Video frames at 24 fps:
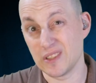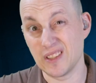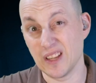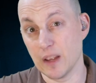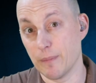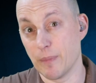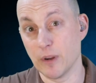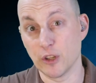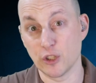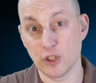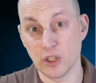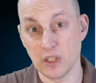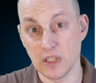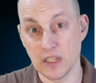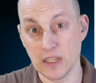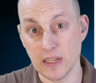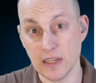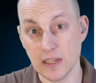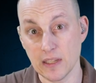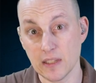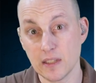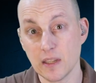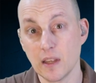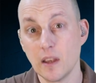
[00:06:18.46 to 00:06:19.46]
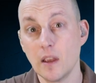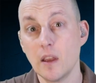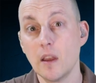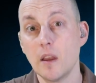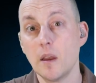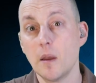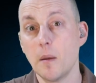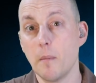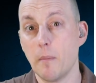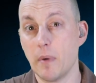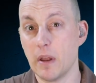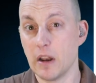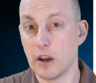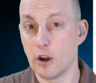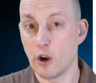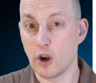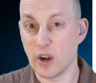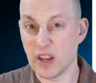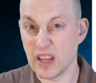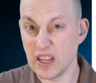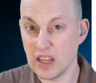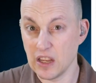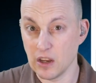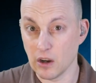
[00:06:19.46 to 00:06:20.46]
just see a bunch of Ds. But in
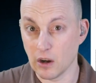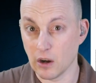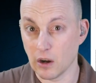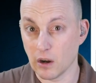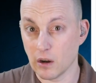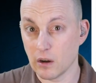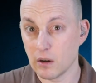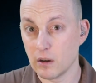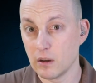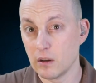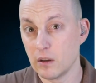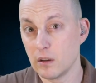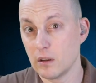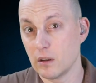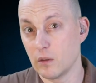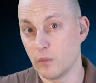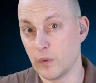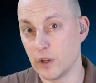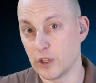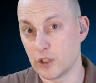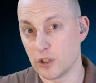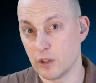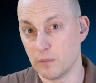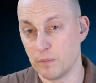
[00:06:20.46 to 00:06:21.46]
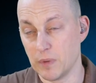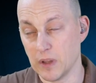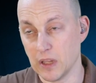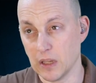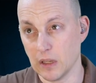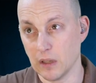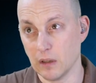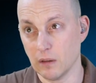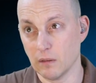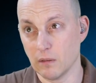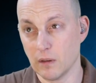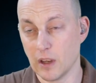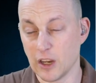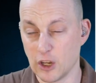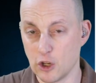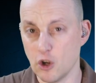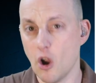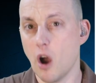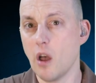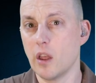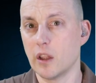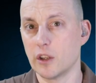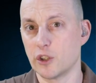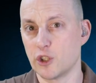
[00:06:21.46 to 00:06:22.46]
our ear, we should be
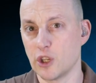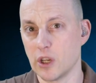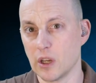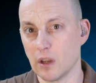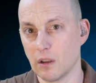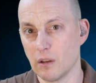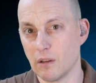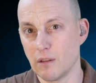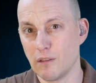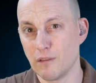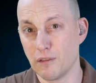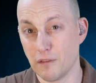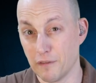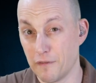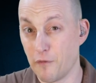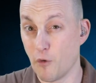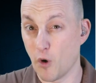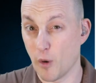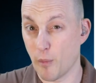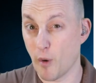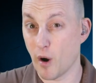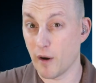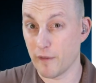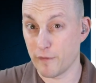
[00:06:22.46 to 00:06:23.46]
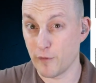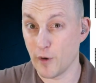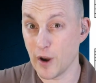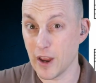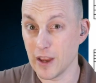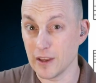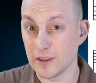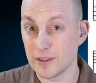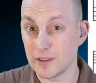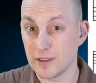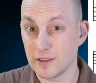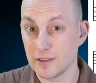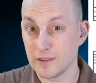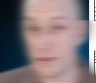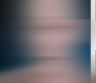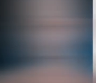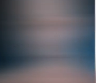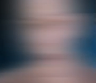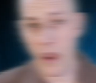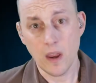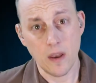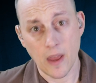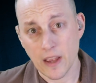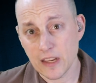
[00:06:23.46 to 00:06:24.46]
acknowledging the 4-bar phrase.
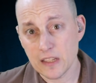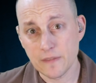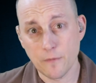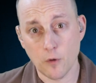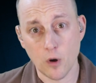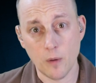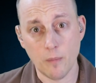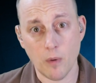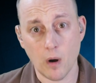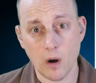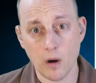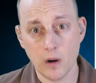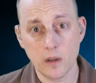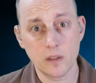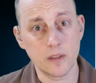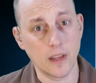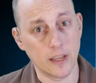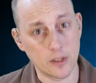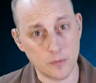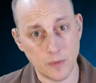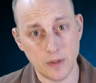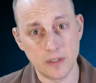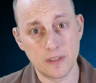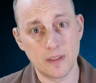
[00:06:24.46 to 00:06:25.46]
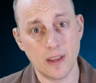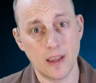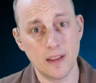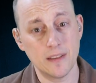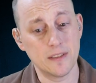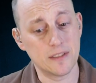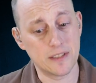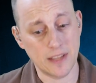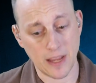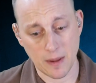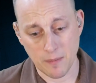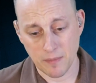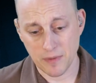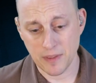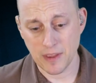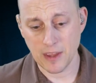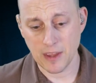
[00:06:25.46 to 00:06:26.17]
Okay, next 4 bars, as we said, same